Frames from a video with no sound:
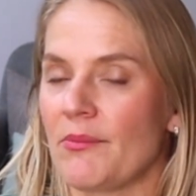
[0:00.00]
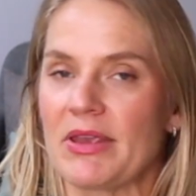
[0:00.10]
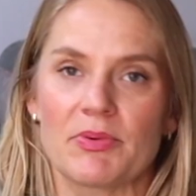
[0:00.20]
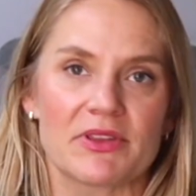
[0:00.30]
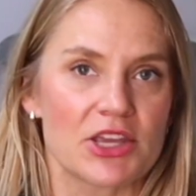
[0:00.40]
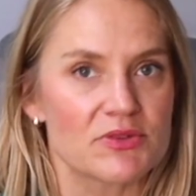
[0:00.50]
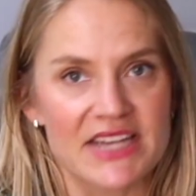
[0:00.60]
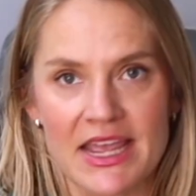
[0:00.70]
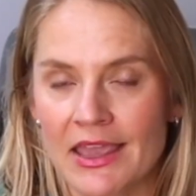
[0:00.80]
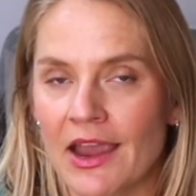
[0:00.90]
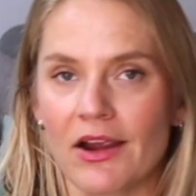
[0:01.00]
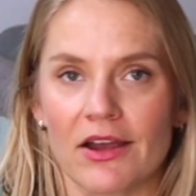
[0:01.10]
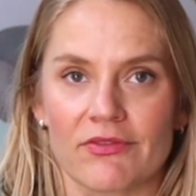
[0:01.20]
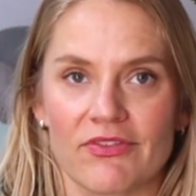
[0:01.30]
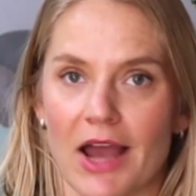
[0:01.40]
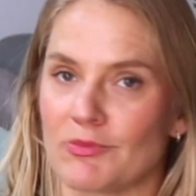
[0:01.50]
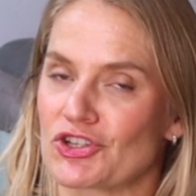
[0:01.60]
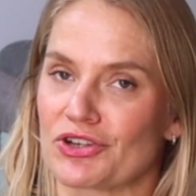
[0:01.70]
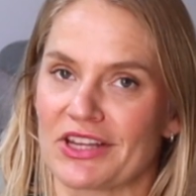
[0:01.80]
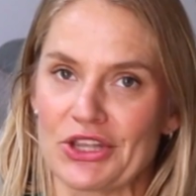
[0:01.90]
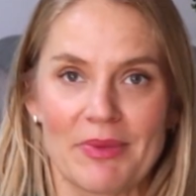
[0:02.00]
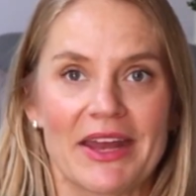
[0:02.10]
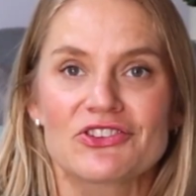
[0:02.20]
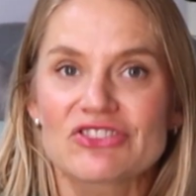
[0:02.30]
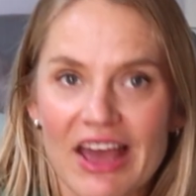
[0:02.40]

people that you take care of. I'm sure that you manage